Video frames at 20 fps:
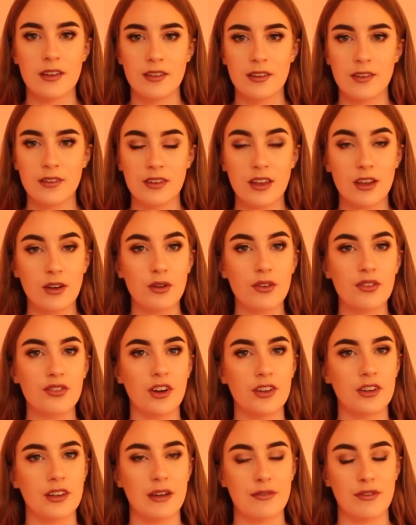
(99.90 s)
the deals
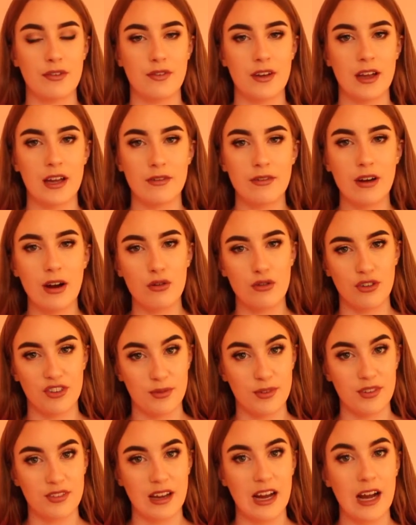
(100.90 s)
on and everything around
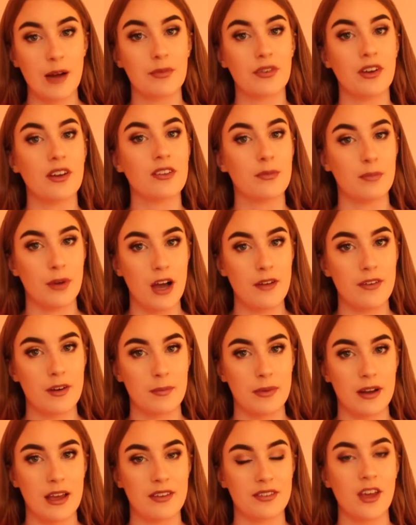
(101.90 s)
Christmas time, so it's a
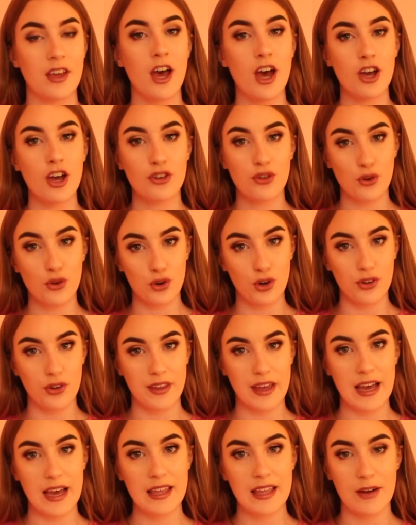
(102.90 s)
perfect place to go
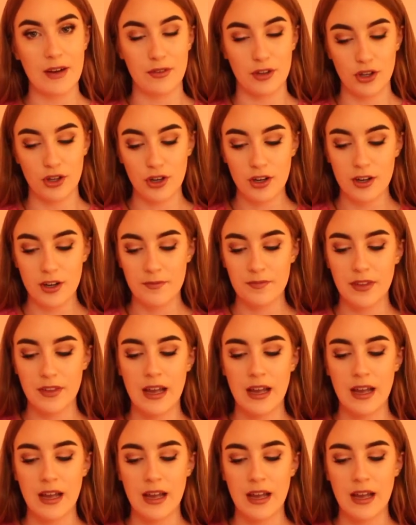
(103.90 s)
there and have a look.